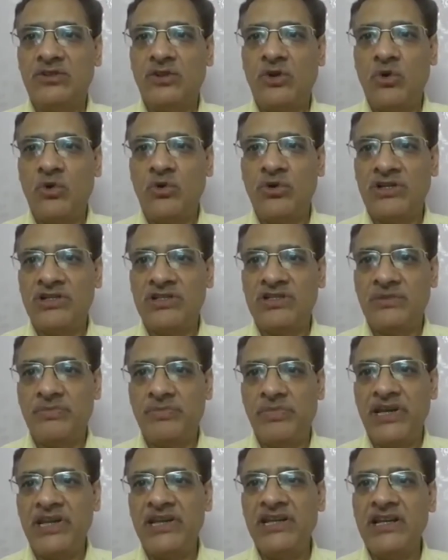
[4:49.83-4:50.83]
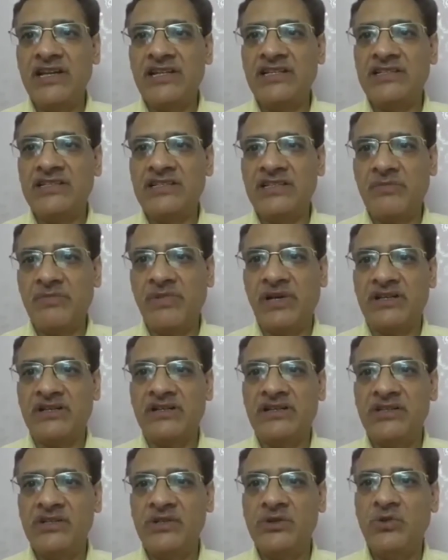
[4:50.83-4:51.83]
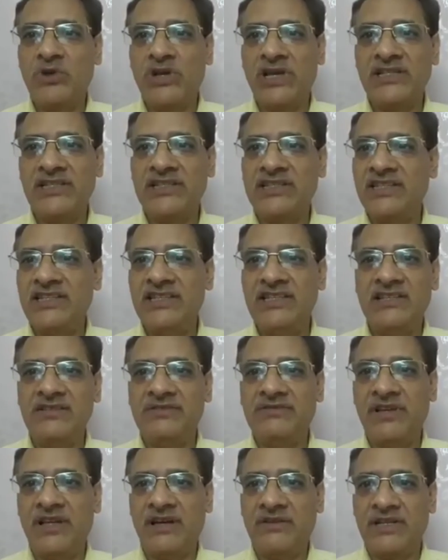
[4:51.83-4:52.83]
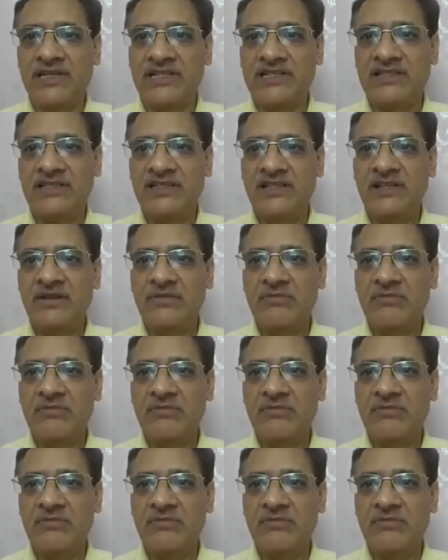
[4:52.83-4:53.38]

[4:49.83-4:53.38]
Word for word: Throughout spring and summer you can see the flowers